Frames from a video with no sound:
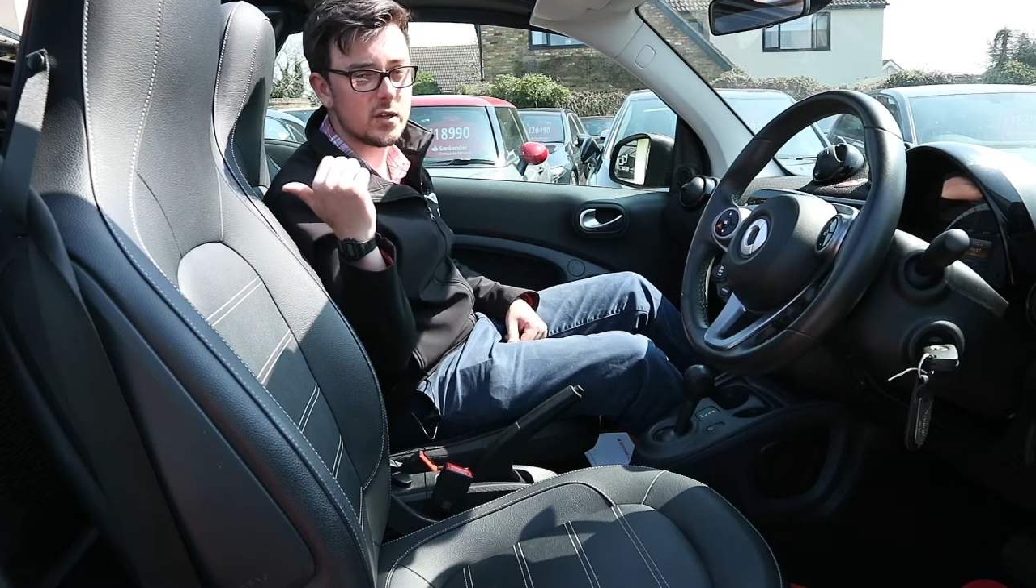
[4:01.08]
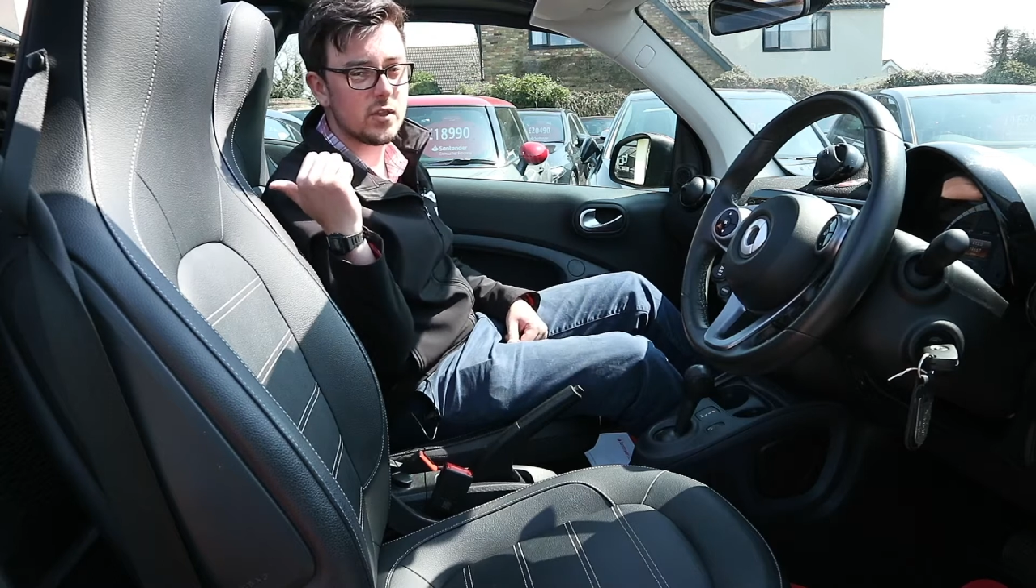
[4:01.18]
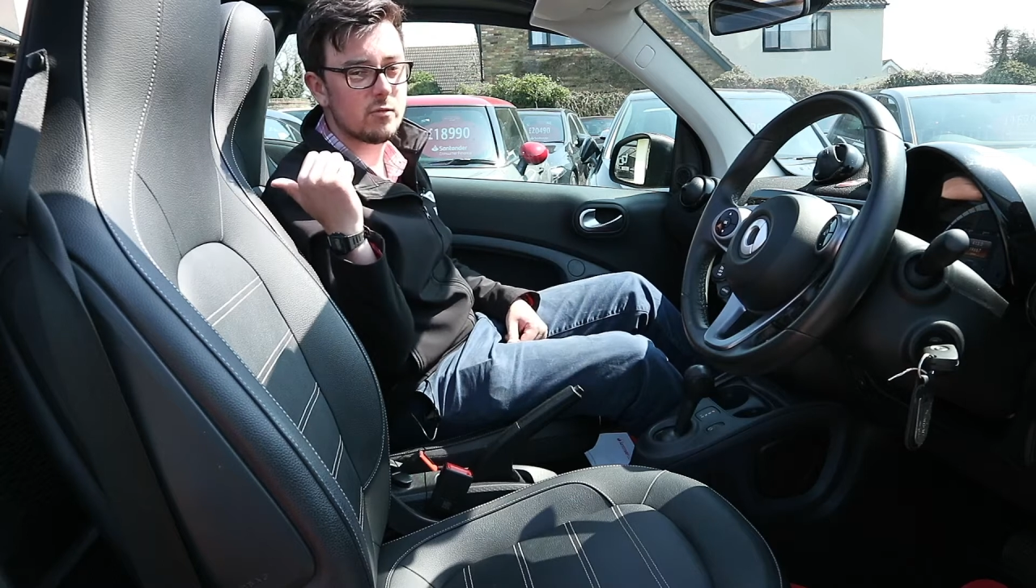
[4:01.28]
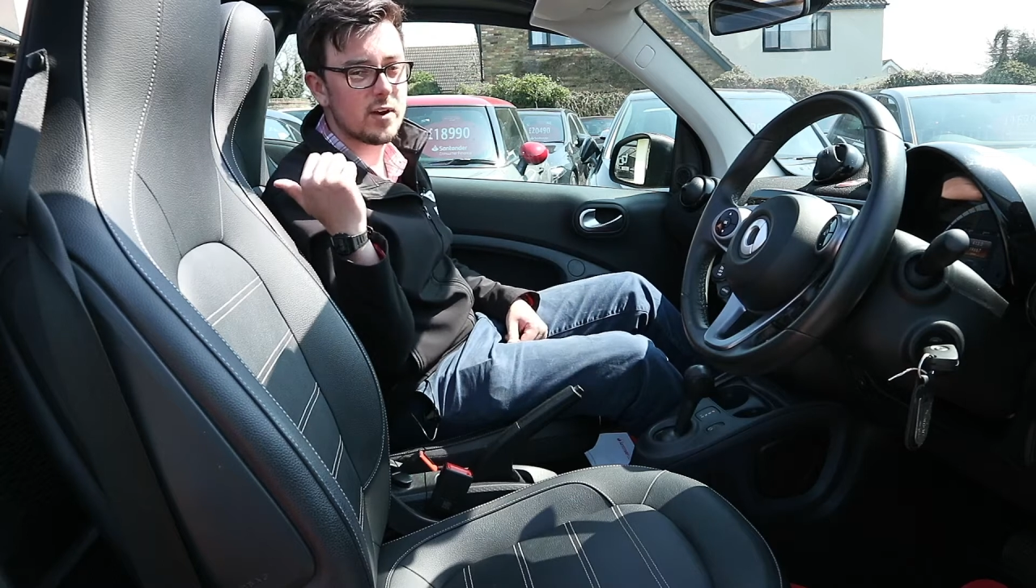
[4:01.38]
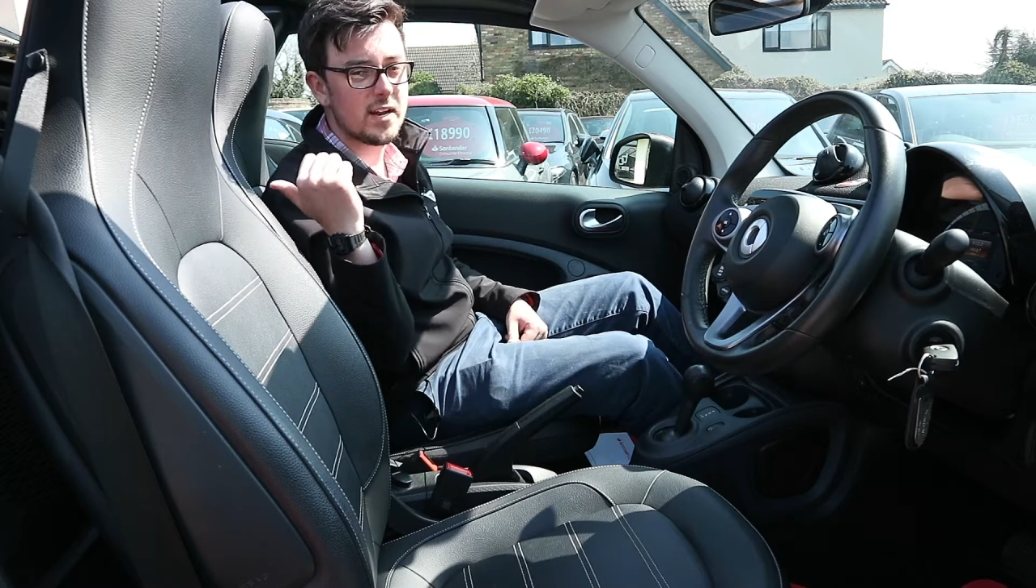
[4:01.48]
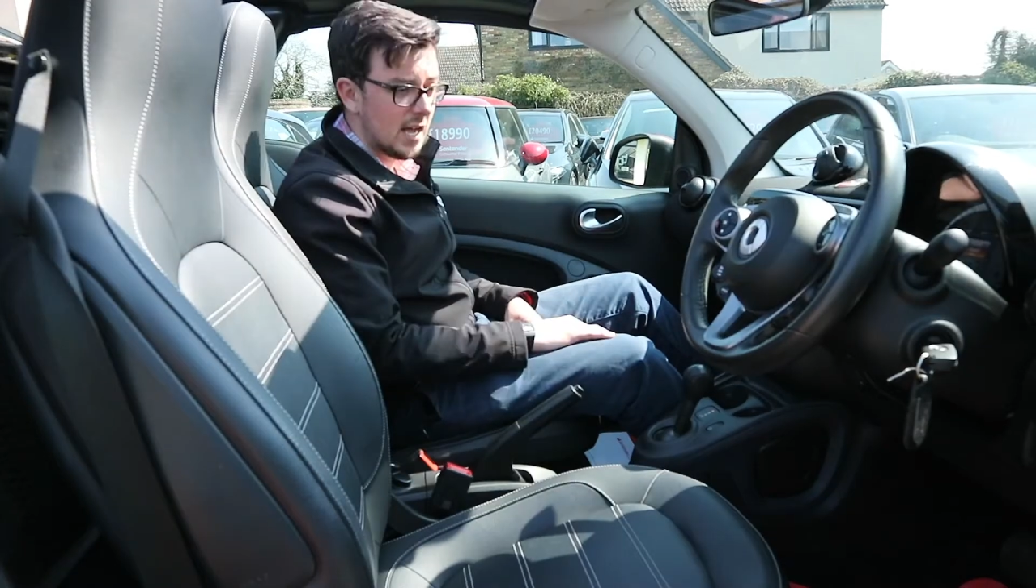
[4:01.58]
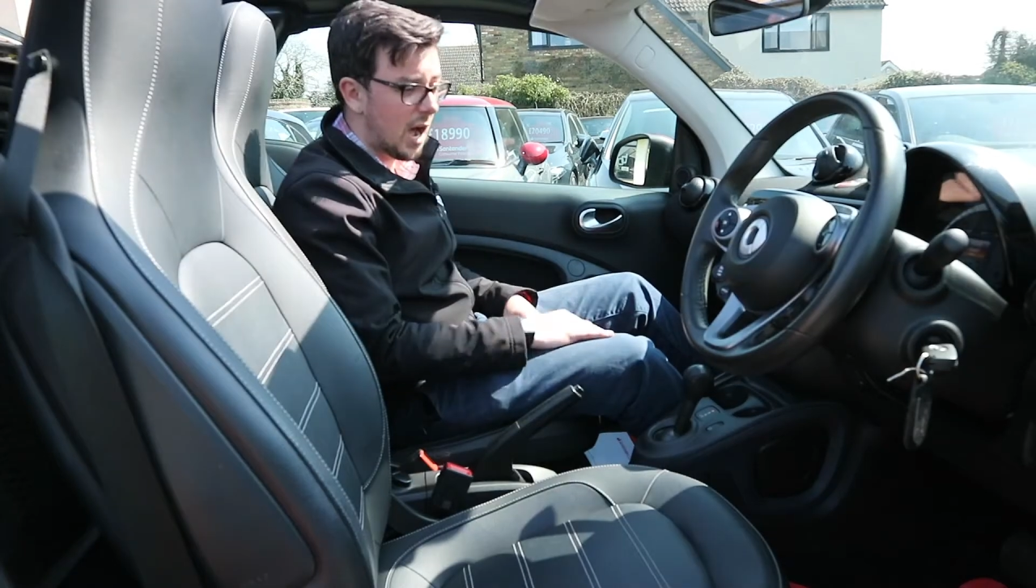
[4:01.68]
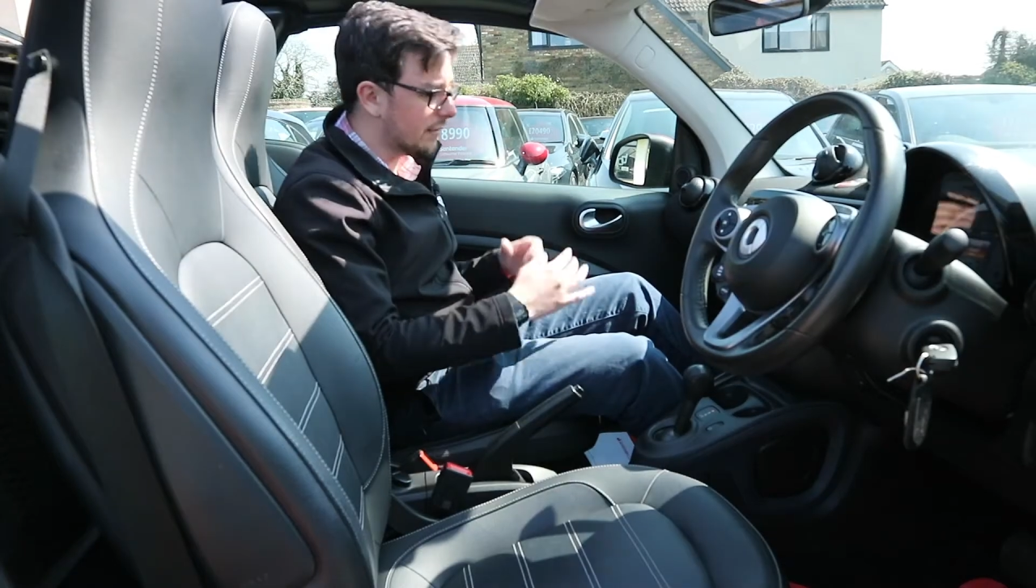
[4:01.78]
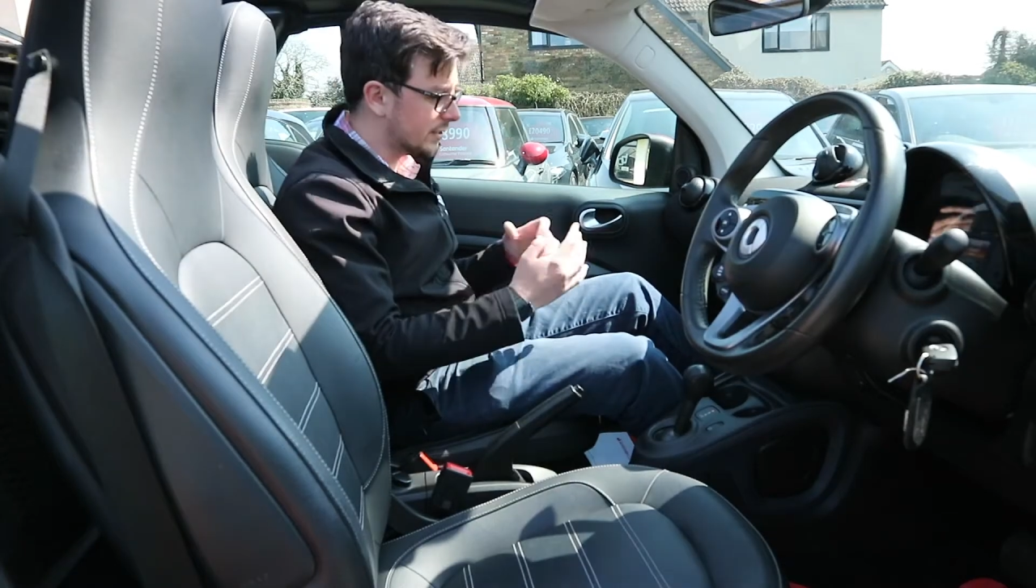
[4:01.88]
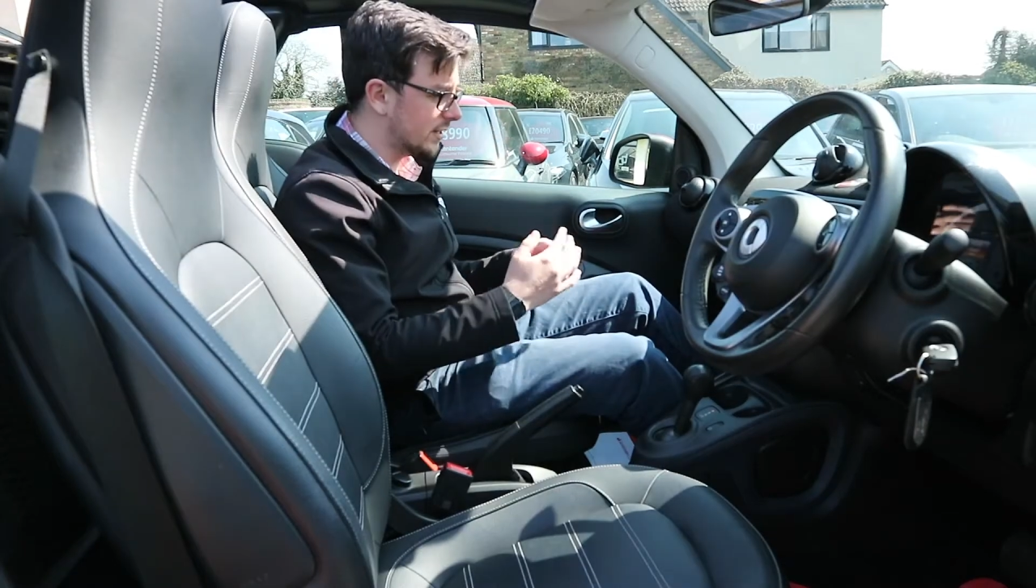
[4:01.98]
on the rear.
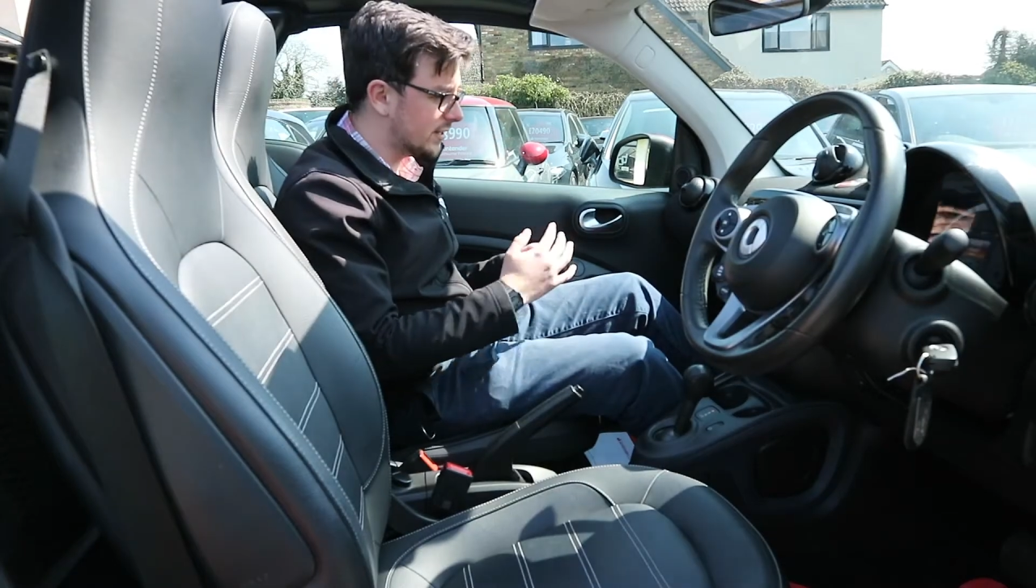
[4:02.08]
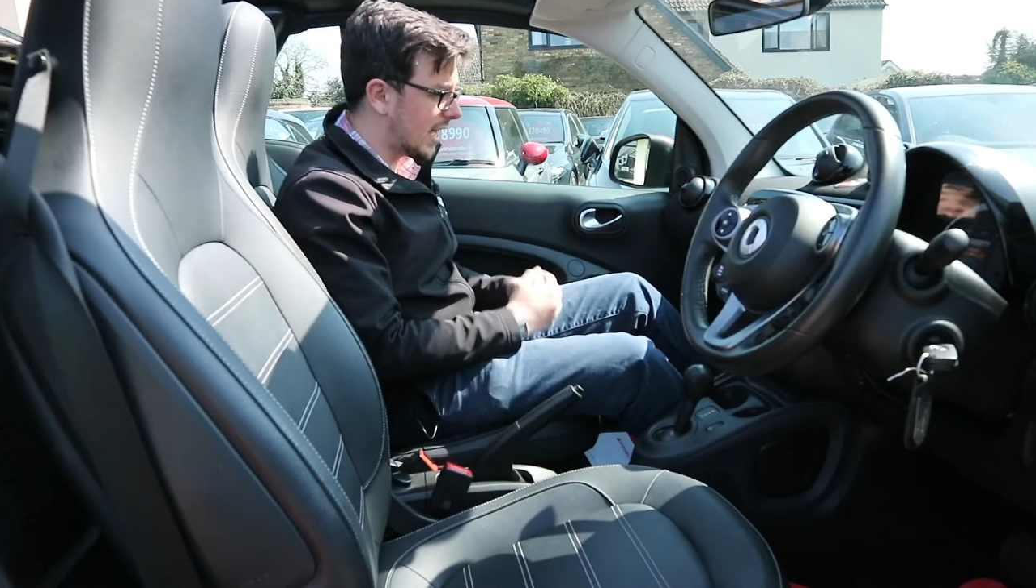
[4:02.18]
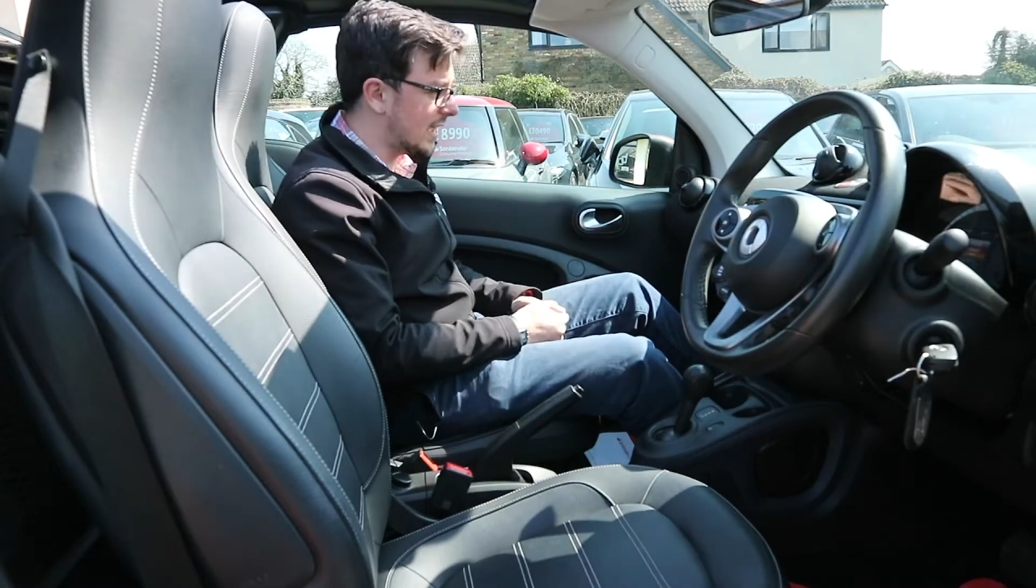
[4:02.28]
Other than